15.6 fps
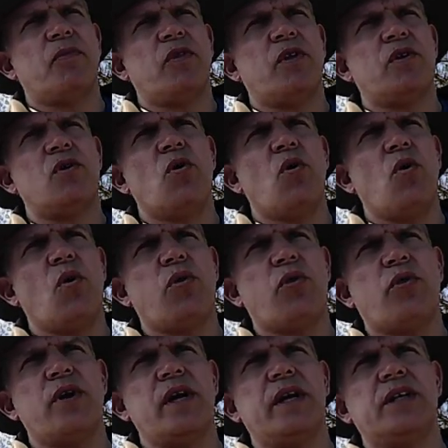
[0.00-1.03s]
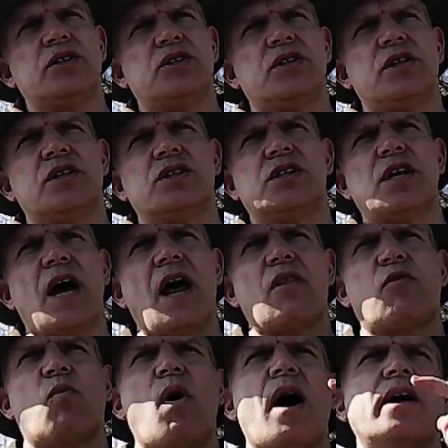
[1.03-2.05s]
the northeast to the
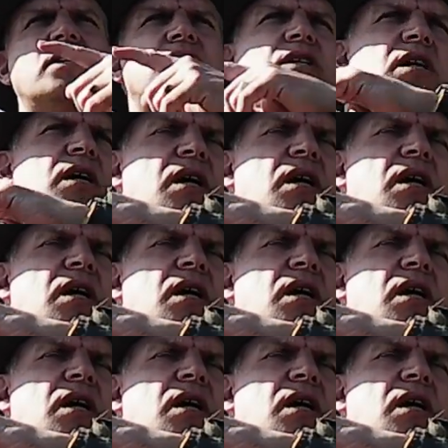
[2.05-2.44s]
southwest,